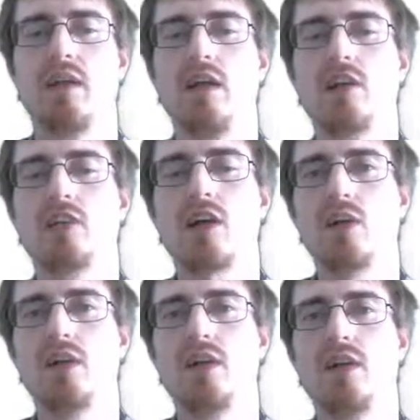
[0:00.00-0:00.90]

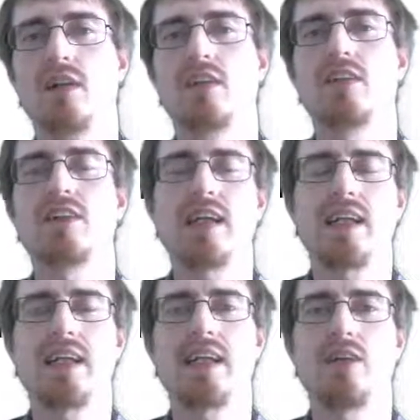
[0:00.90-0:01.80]
So, the stack
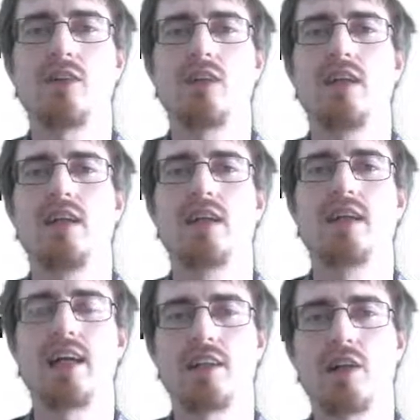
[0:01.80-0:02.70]
layout
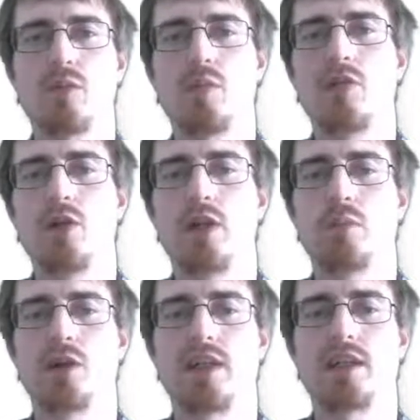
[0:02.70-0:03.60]
cannot be fully
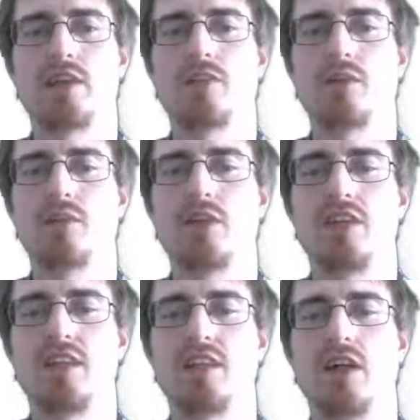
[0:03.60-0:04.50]
predicted from the
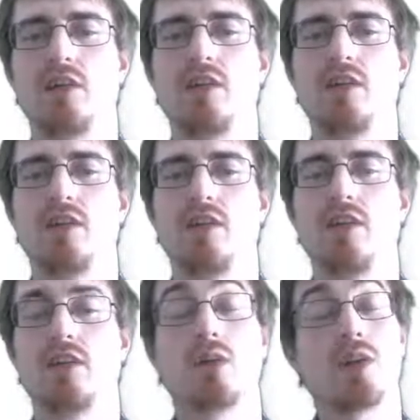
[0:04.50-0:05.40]
C code.
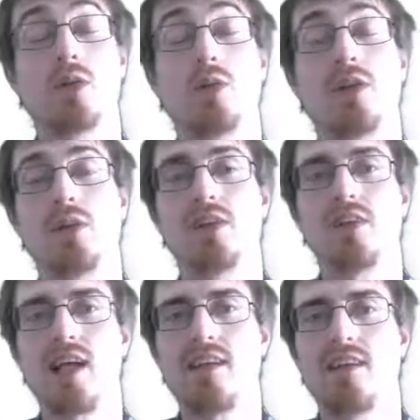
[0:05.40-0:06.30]
So what do we do
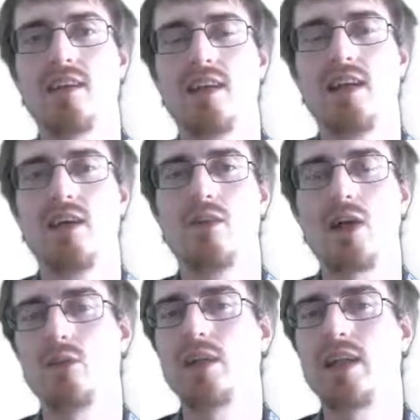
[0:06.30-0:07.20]
instead?
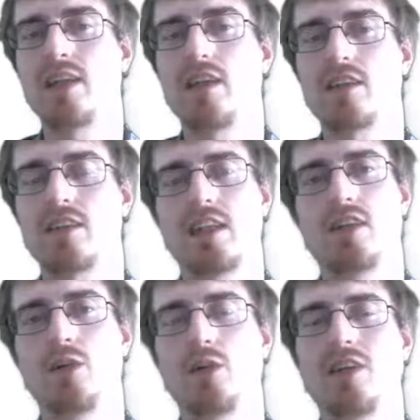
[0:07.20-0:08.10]
Well, we did not
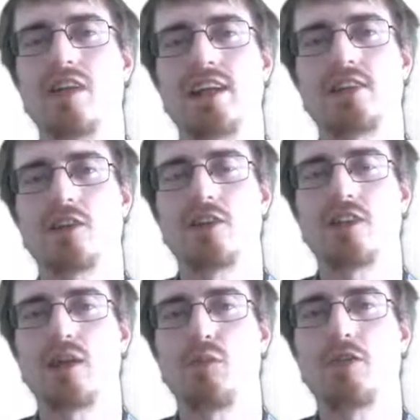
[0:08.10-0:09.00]
include this lecture on
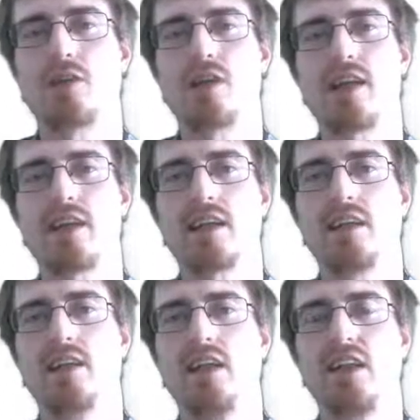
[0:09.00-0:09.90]
assembly for nothing.
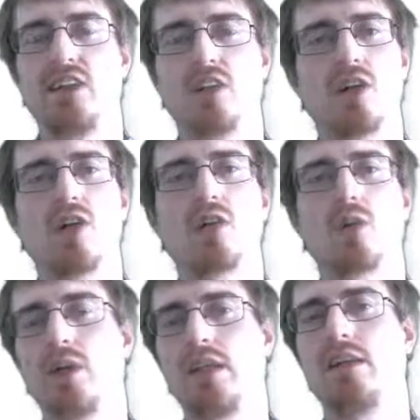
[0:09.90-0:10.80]
You're going to
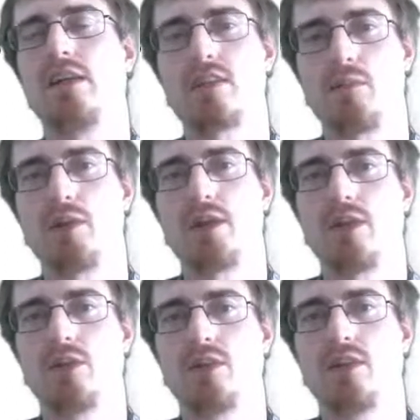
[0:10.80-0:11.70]
read assembly
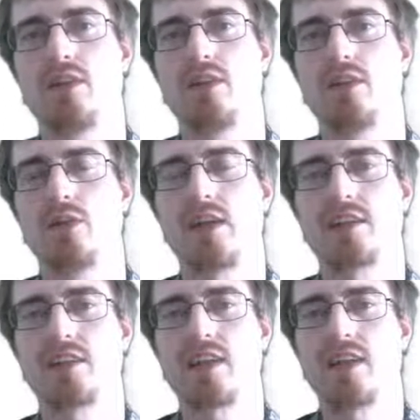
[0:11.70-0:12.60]
code to
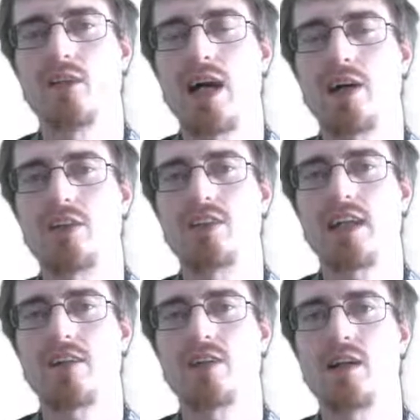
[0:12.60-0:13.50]
understand how the
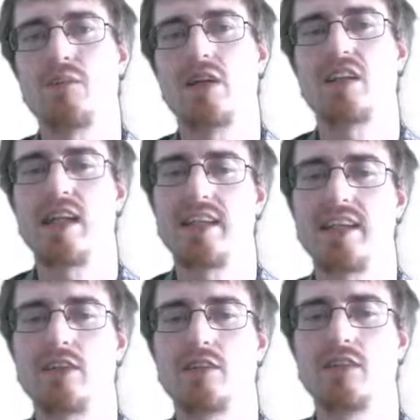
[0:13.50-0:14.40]
stack frame is laid
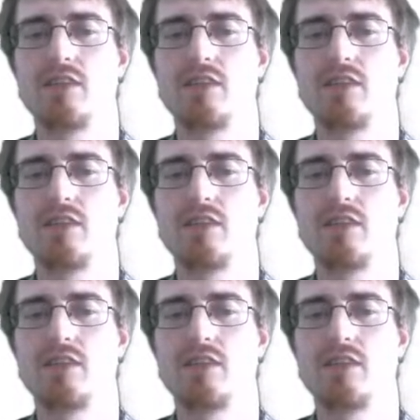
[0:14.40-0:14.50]
out.